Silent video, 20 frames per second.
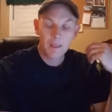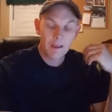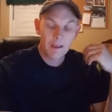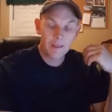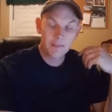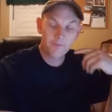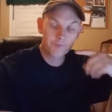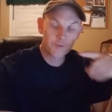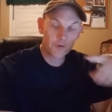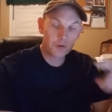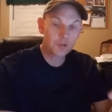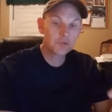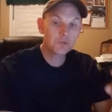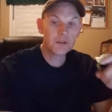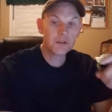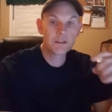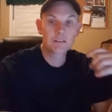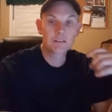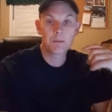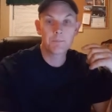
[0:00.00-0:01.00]
And the first
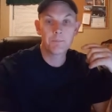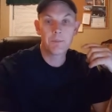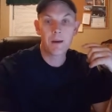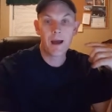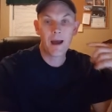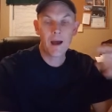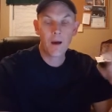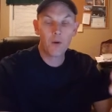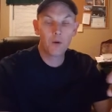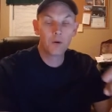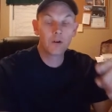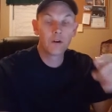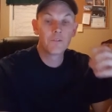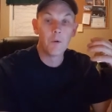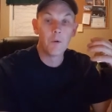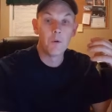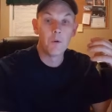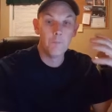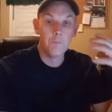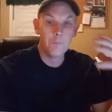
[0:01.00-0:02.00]
one is the power
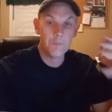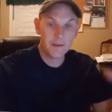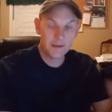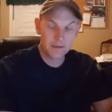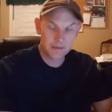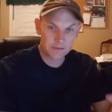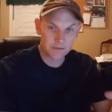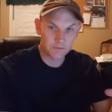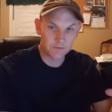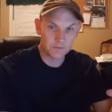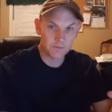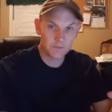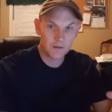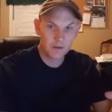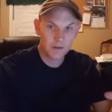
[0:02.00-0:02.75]
of momentum.